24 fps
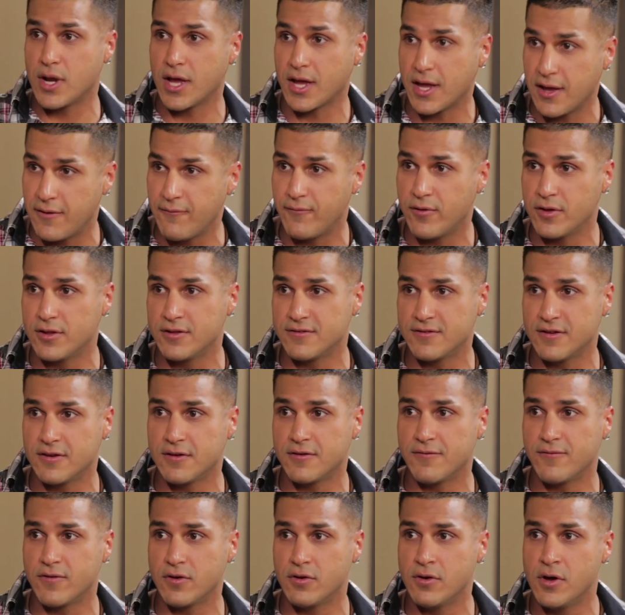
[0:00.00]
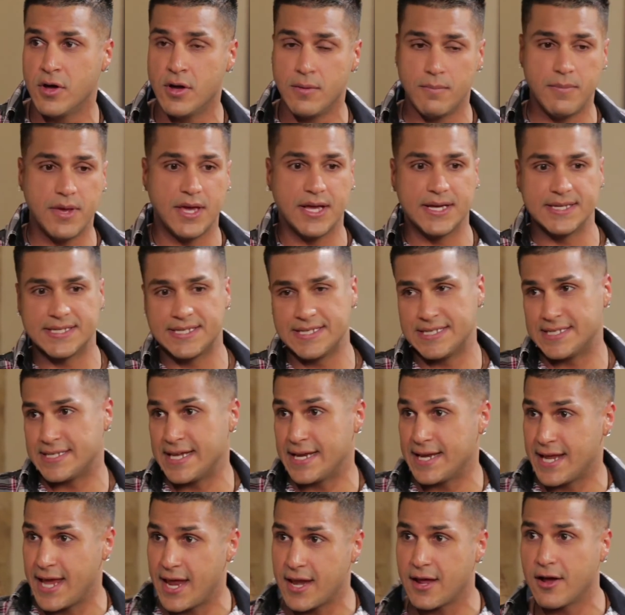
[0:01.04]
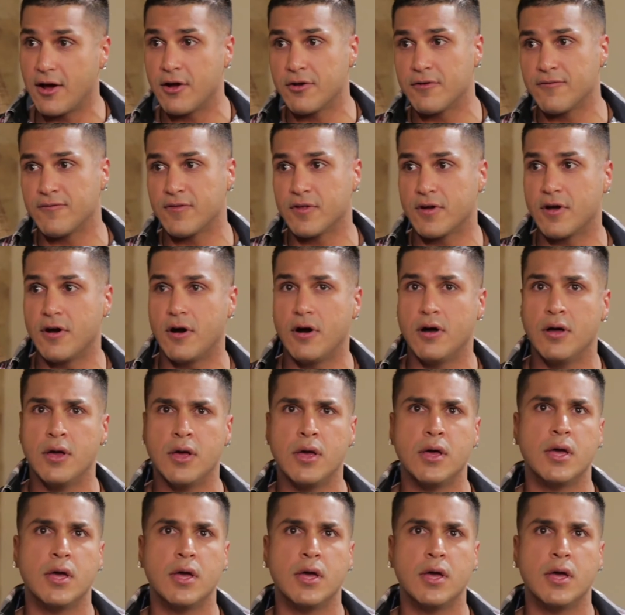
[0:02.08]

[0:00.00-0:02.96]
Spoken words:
when I came for this interview, being assisted getting out of the car.